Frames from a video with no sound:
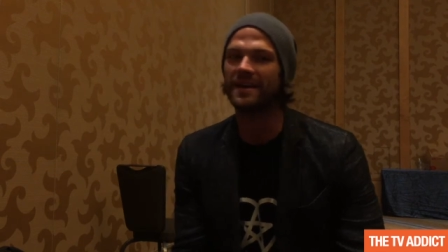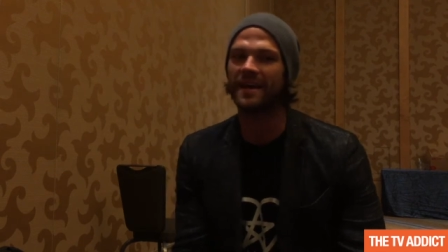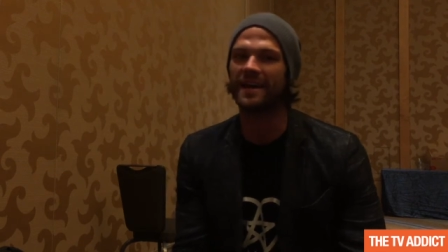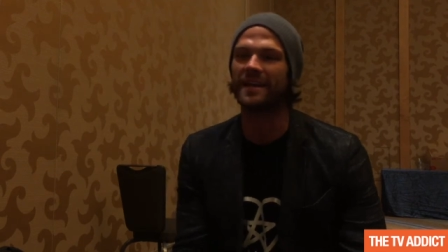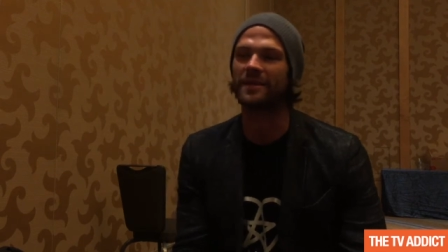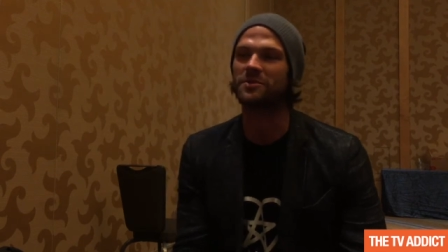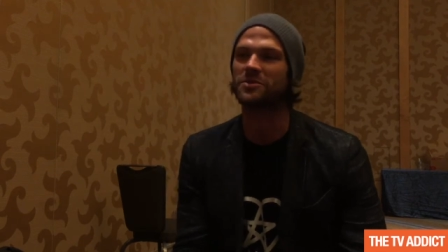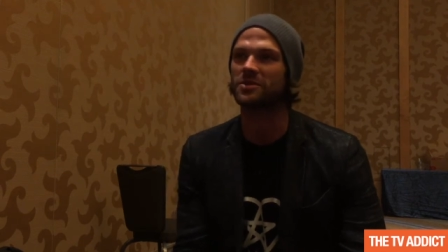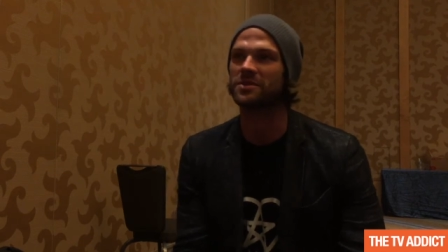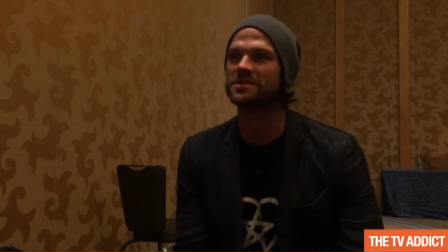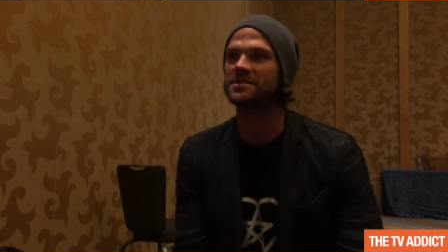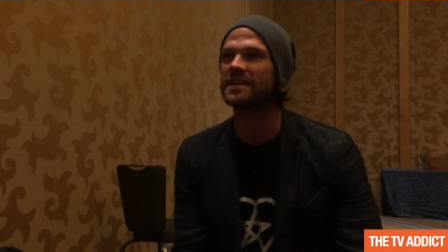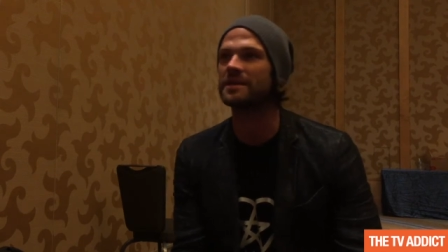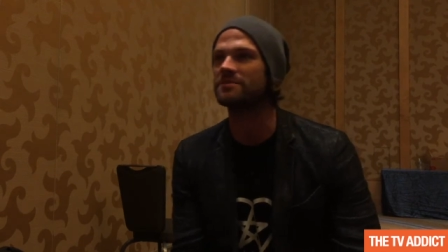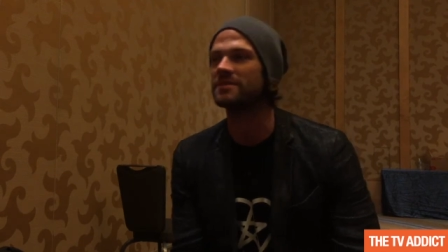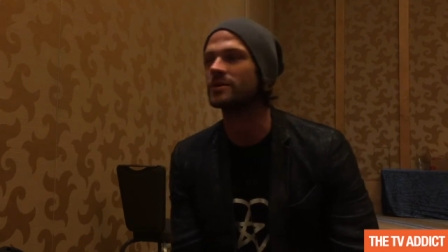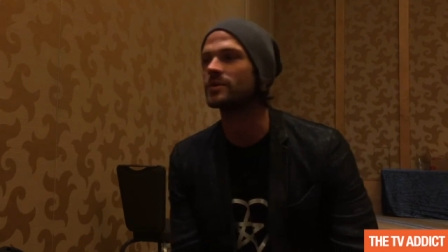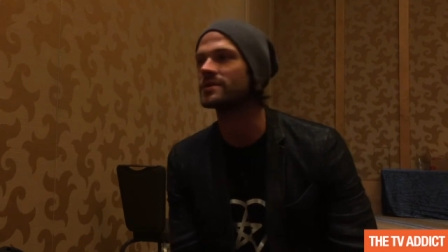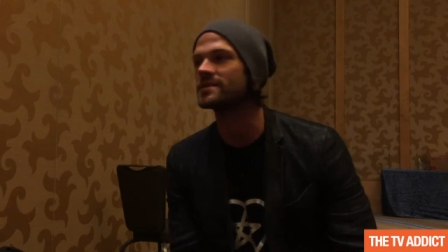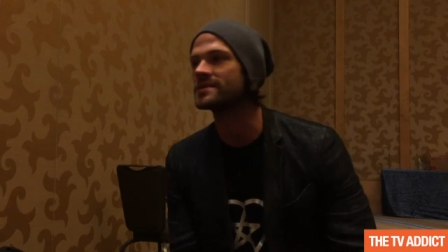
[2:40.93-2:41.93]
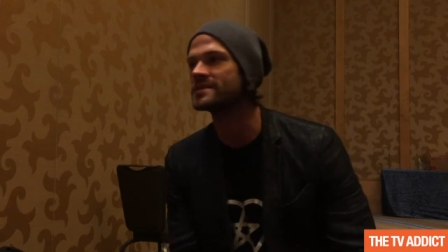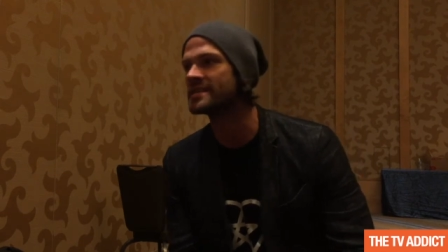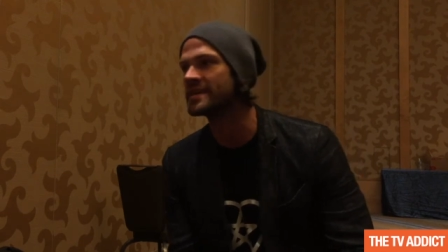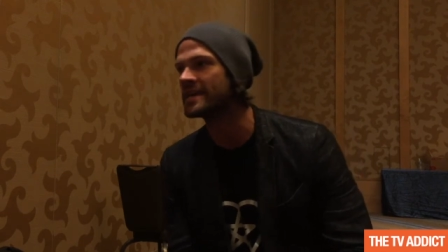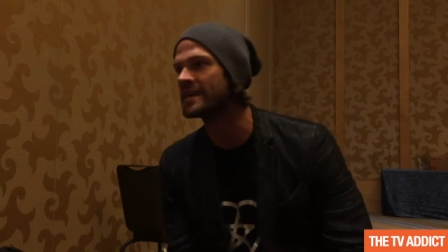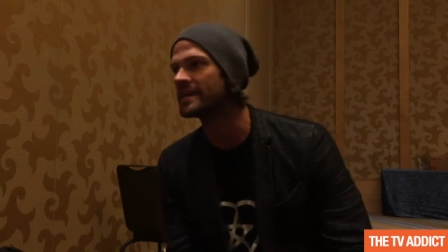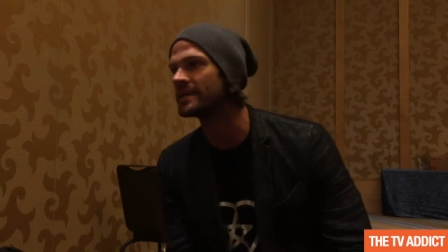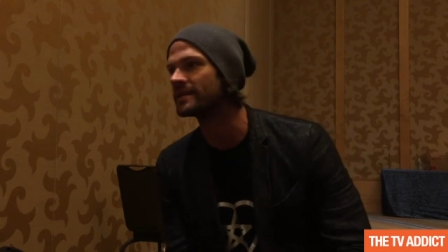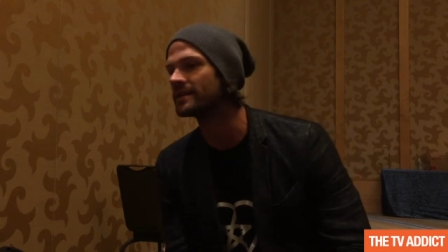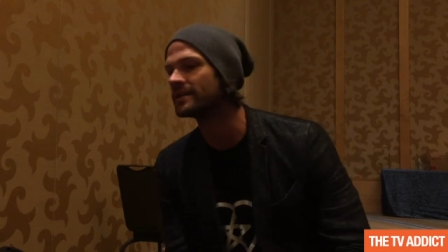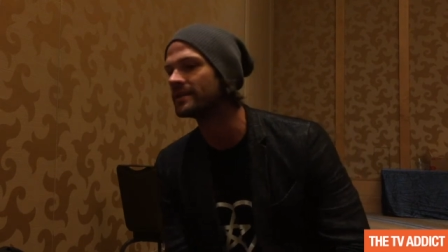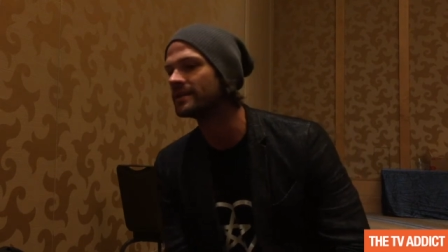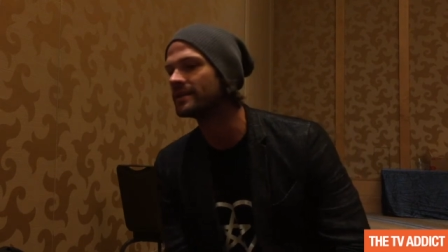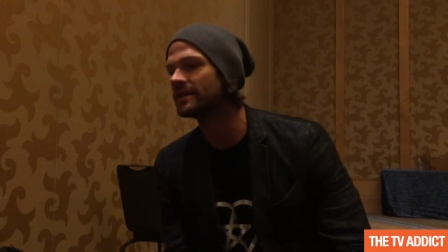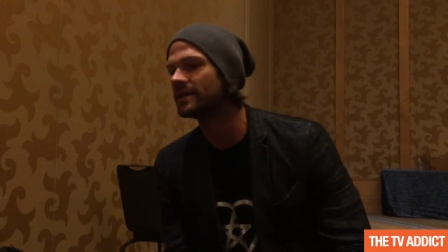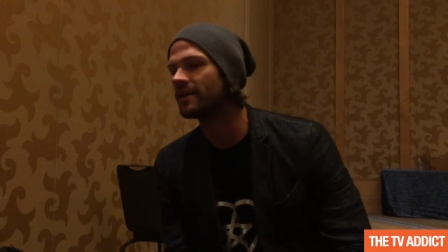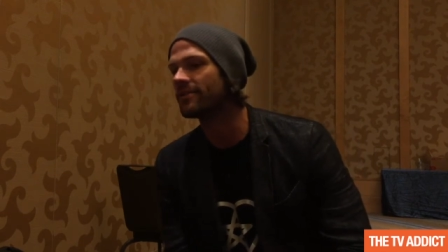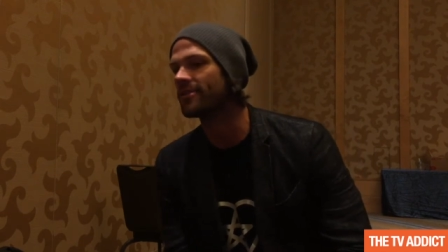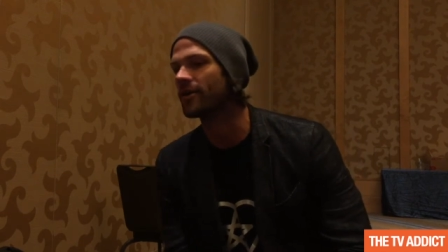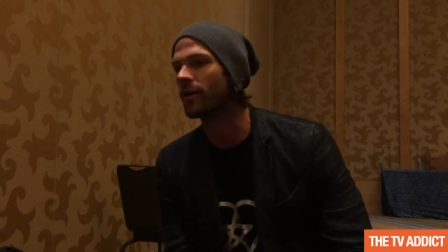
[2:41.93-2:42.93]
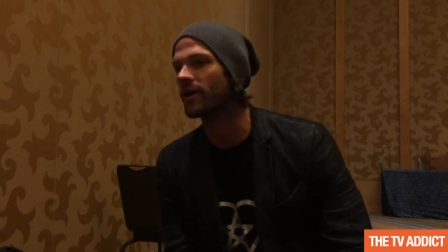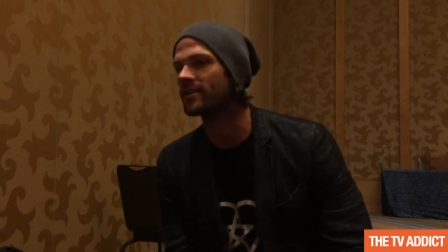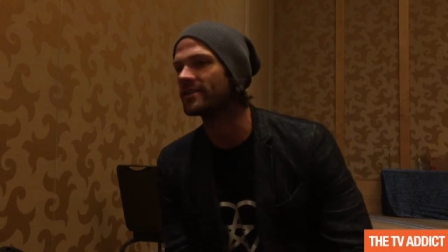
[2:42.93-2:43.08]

and I'm sure the same thing with Dean, though.